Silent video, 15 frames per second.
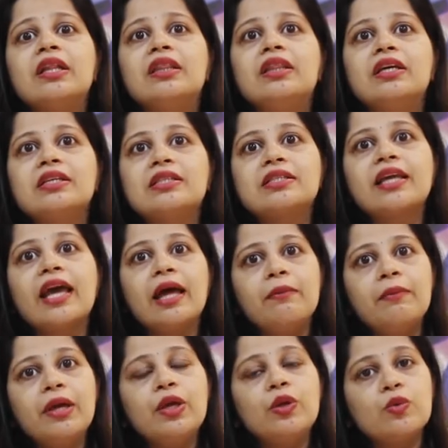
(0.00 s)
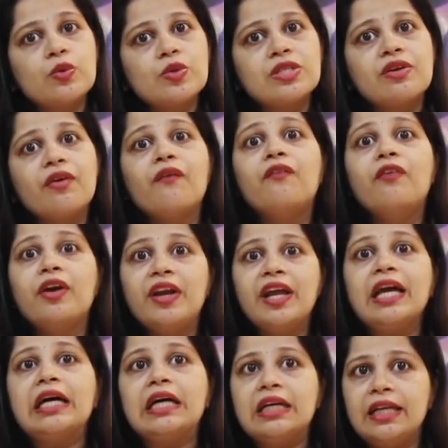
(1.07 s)
this can be used
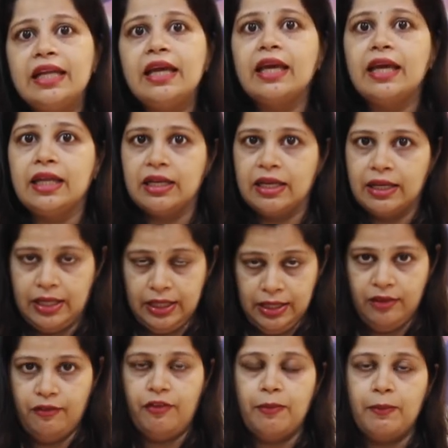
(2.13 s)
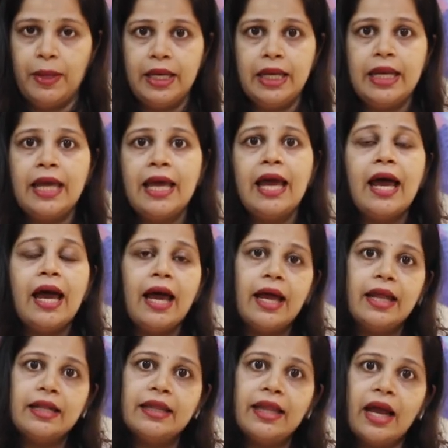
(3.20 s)
very early in women
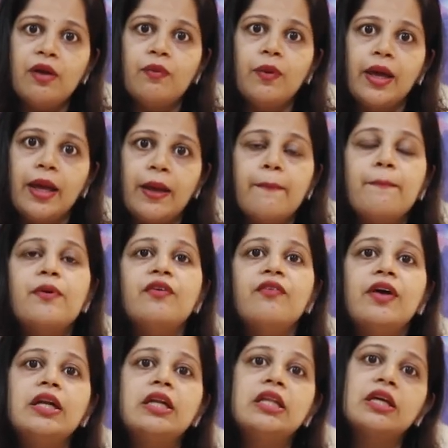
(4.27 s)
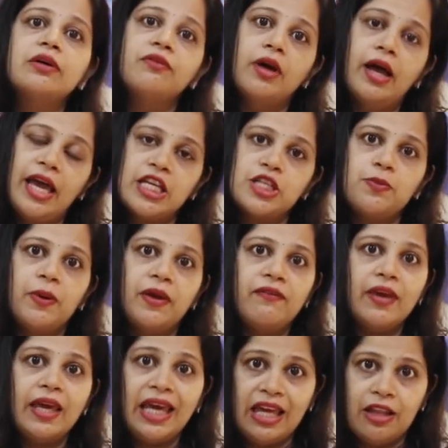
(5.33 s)
and that way prevent the
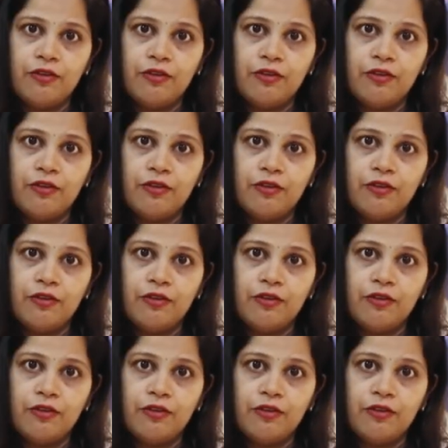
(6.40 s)
HPV